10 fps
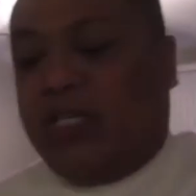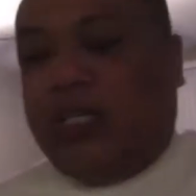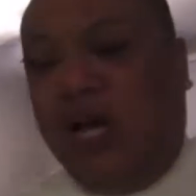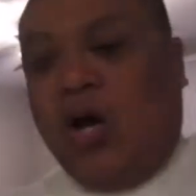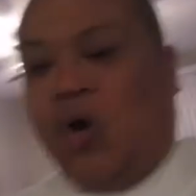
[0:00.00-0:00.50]

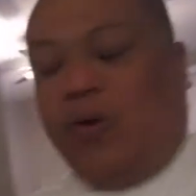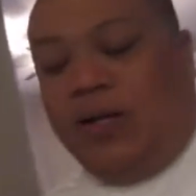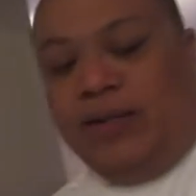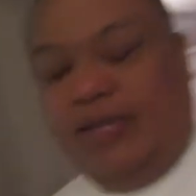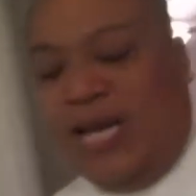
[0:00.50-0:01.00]
So,
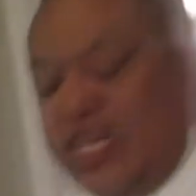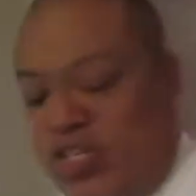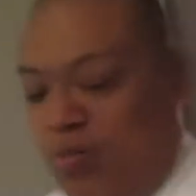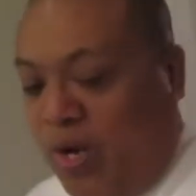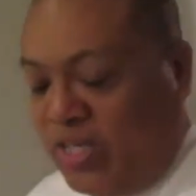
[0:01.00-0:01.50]

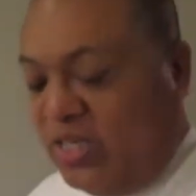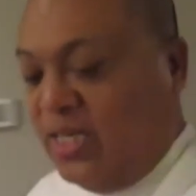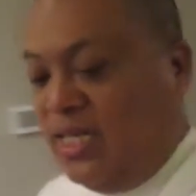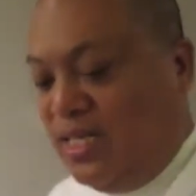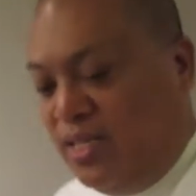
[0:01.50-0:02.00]
as you're watching
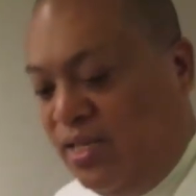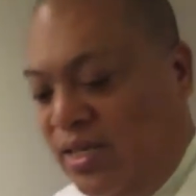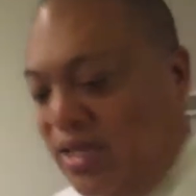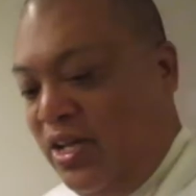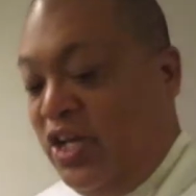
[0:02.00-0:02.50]
this,
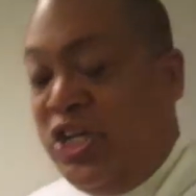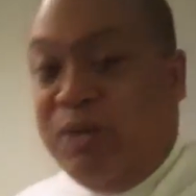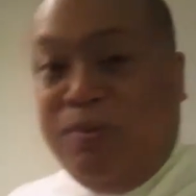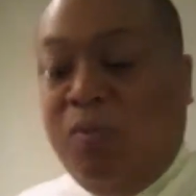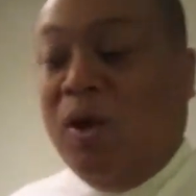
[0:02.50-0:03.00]
you
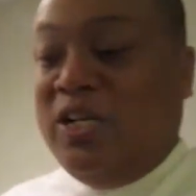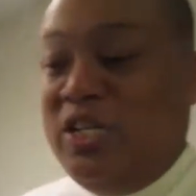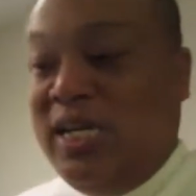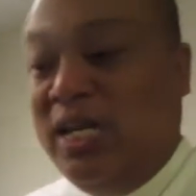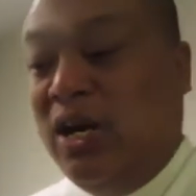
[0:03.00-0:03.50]
should be
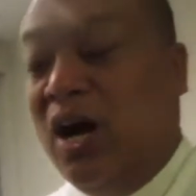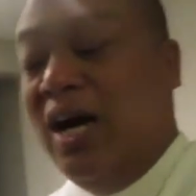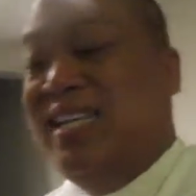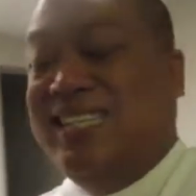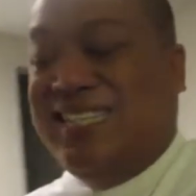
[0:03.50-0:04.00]
watching it
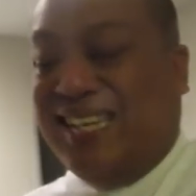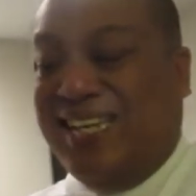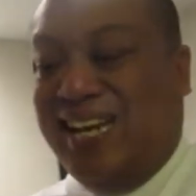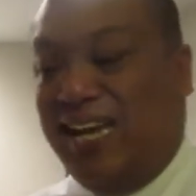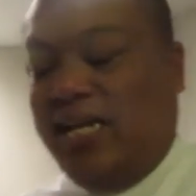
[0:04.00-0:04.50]
on
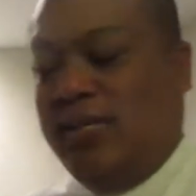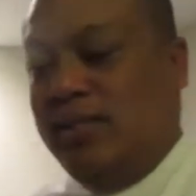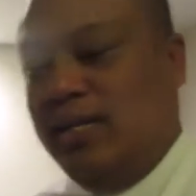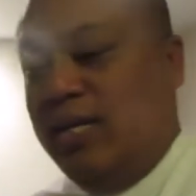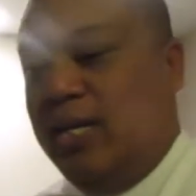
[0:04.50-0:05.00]
Sunday.
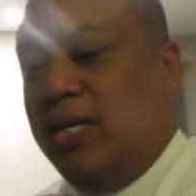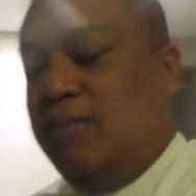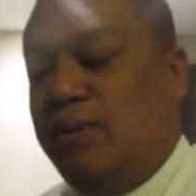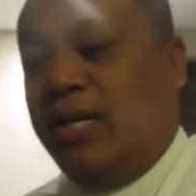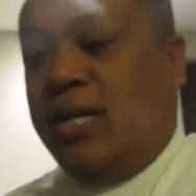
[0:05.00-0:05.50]

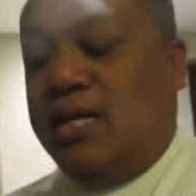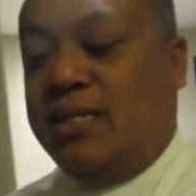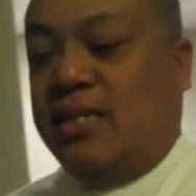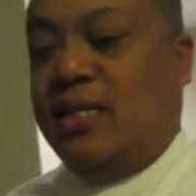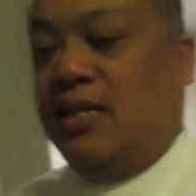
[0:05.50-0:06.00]

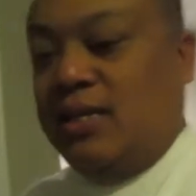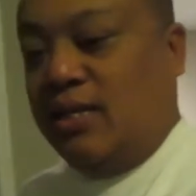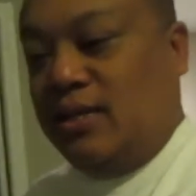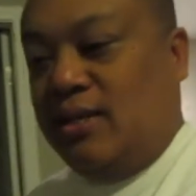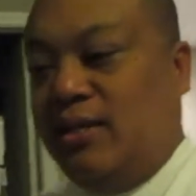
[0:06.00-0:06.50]
Because,
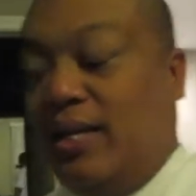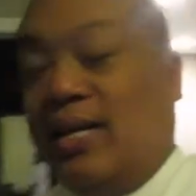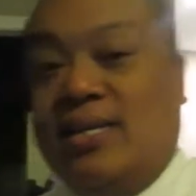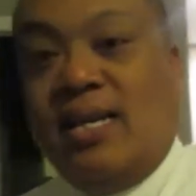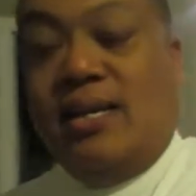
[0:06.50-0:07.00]

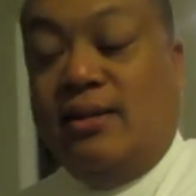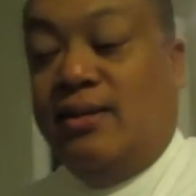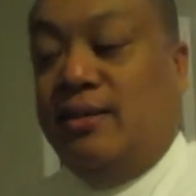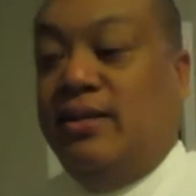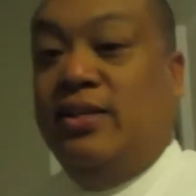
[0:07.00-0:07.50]
like I said,
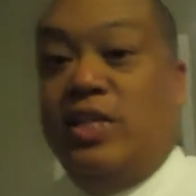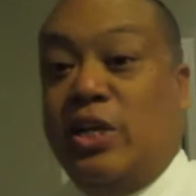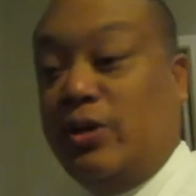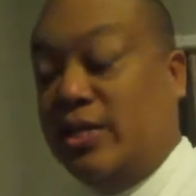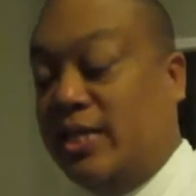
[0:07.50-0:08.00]
the
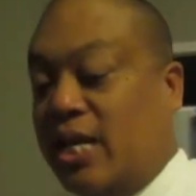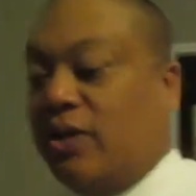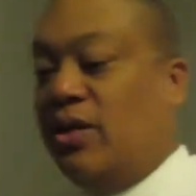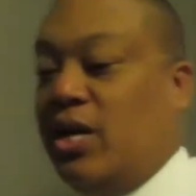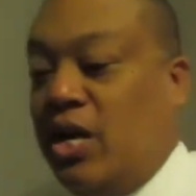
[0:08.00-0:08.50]
internet's
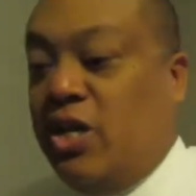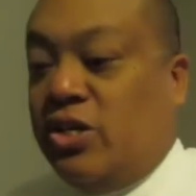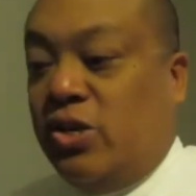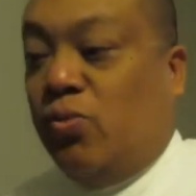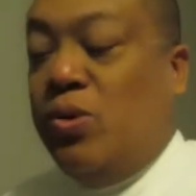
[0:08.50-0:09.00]
down.
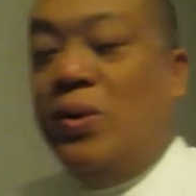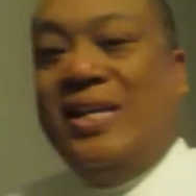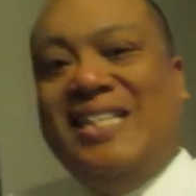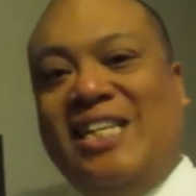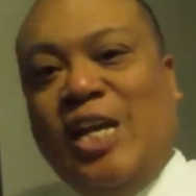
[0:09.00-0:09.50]
So, we will
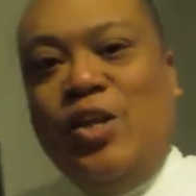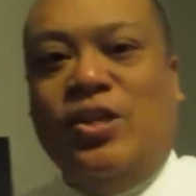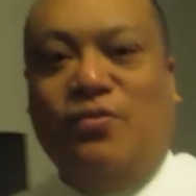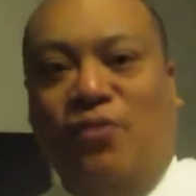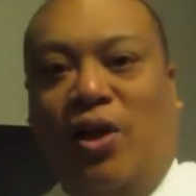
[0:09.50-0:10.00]
continue
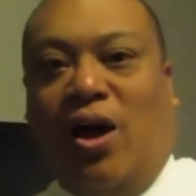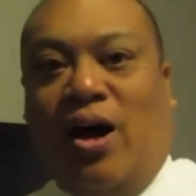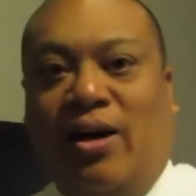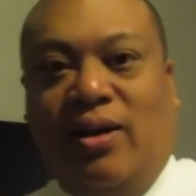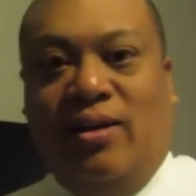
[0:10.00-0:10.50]
the
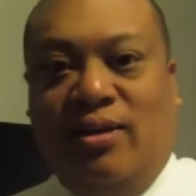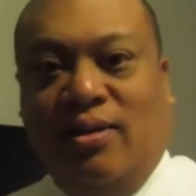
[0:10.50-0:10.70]
vlog